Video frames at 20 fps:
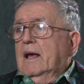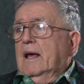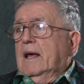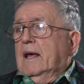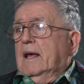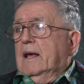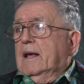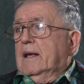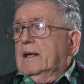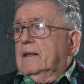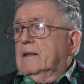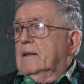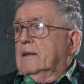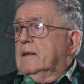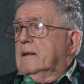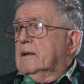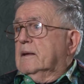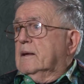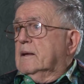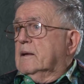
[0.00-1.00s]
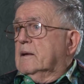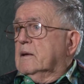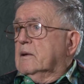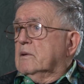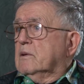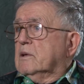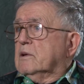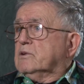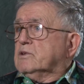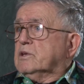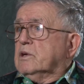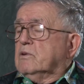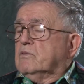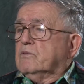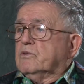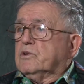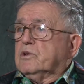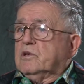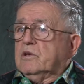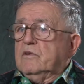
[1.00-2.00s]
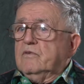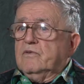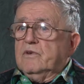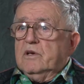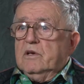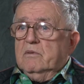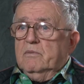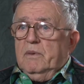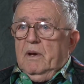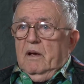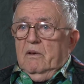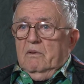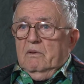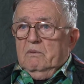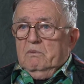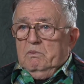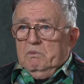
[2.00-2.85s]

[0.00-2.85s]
and they said on TV about